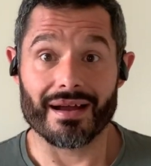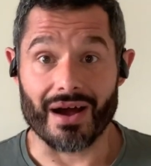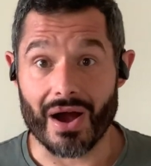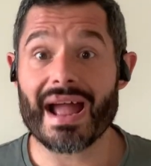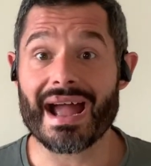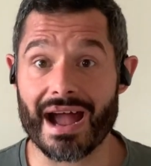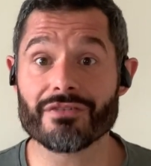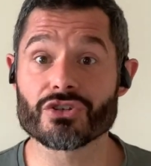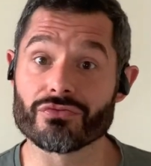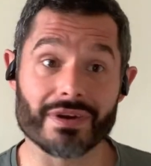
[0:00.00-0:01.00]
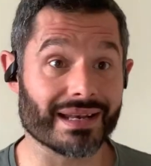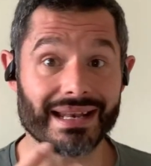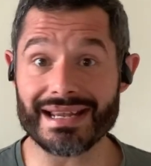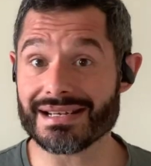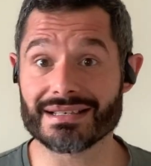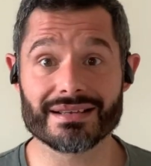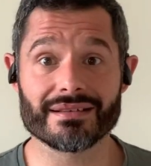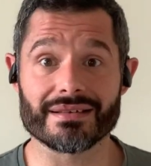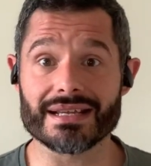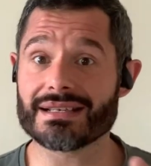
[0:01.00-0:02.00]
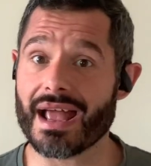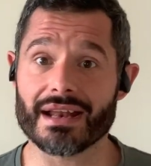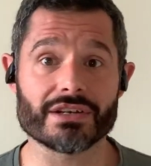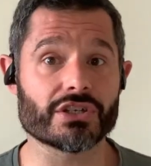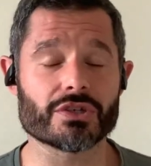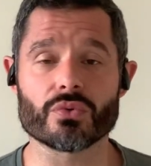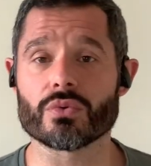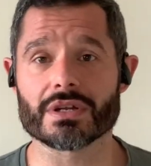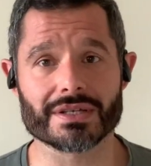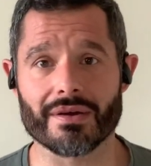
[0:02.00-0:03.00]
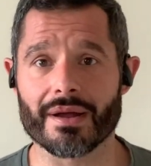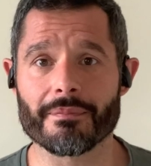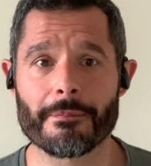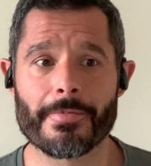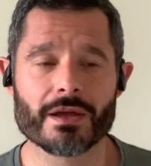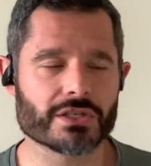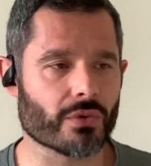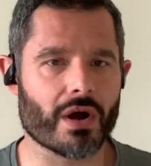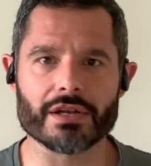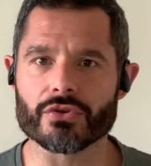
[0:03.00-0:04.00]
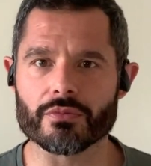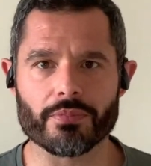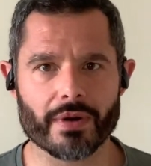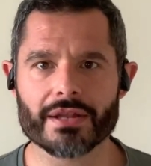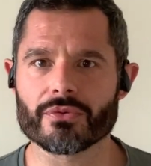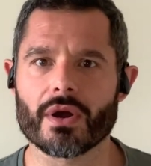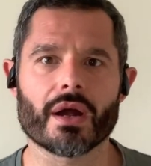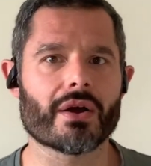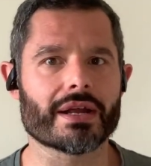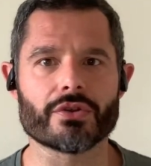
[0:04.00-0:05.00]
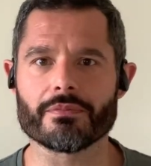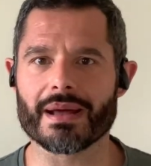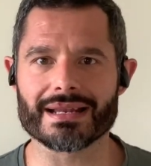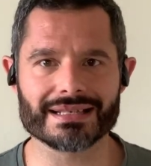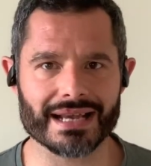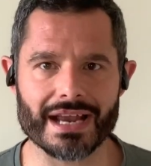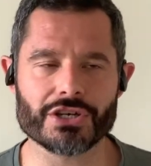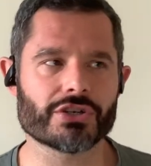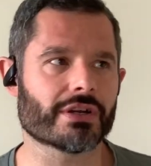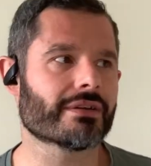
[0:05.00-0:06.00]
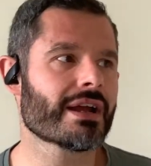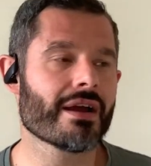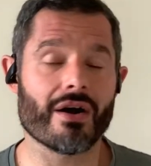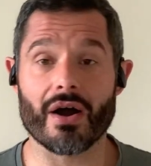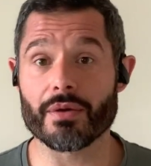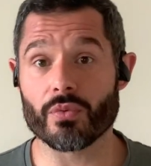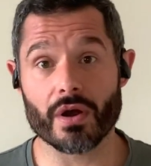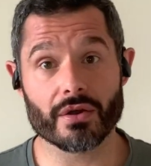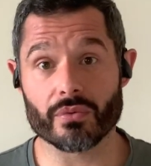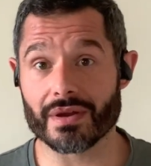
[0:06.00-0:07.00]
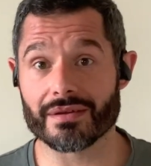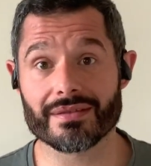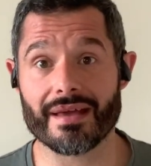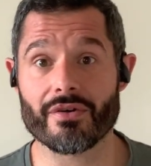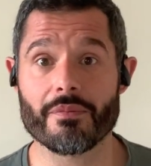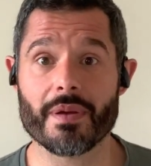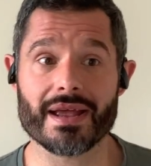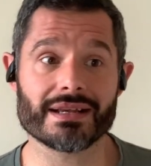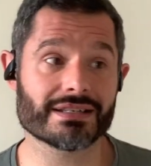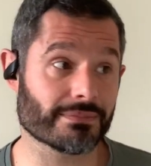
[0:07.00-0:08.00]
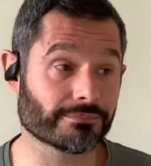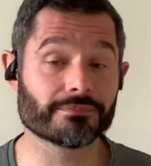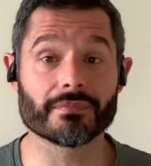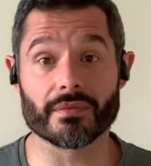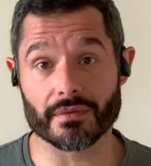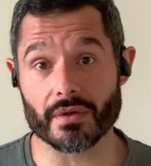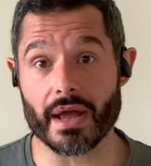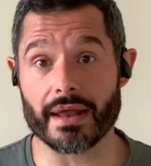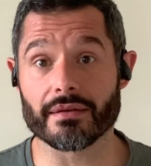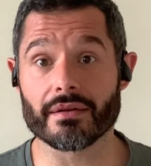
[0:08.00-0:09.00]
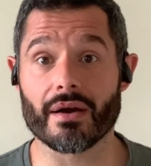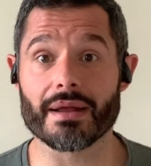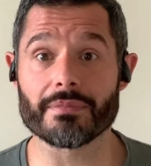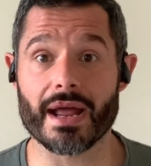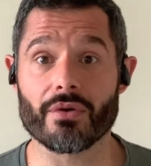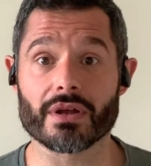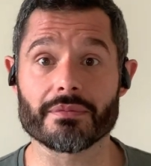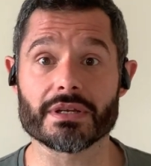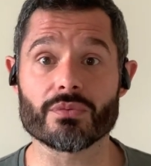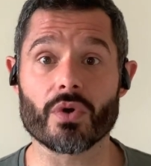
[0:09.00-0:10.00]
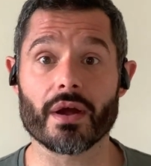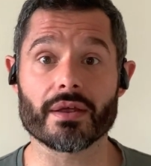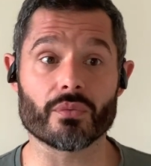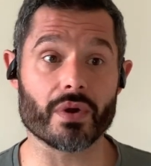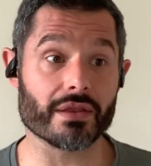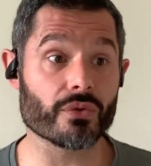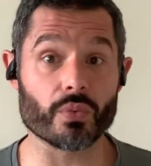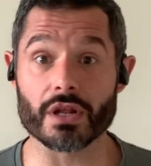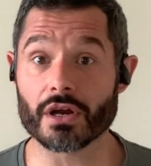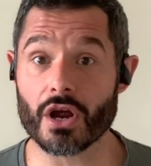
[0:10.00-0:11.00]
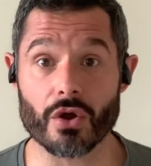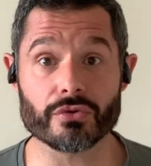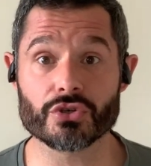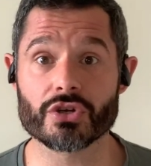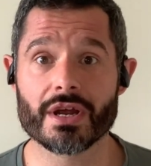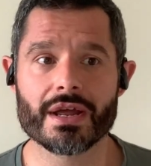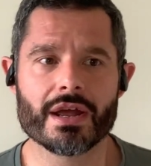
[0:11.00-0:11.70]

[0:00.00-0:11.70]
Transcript: I have to release these energies all the time. So I do breath work, I do meditation, I work with a therapist, and I'm now going to be working with a coach.